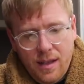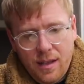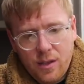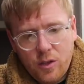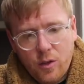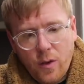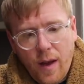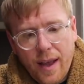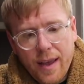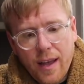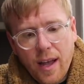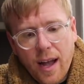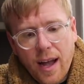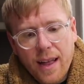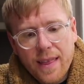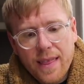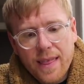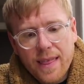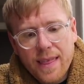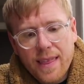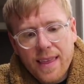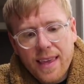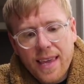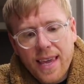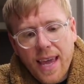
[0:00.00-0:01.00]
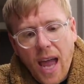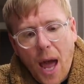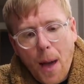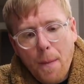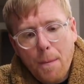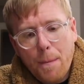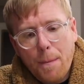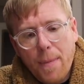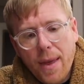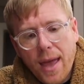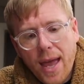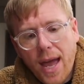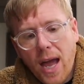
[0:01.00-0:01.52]
So I got the
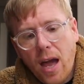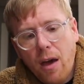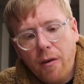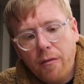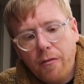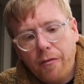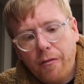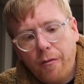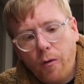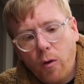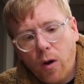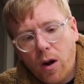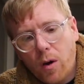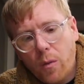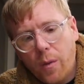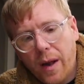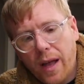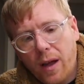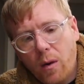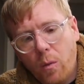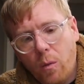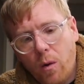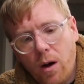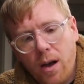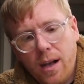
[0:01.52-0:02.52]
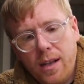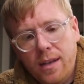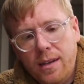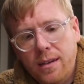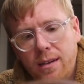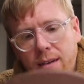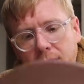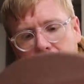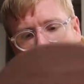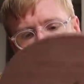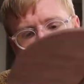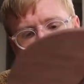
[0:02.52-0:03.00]
big 4-wick one.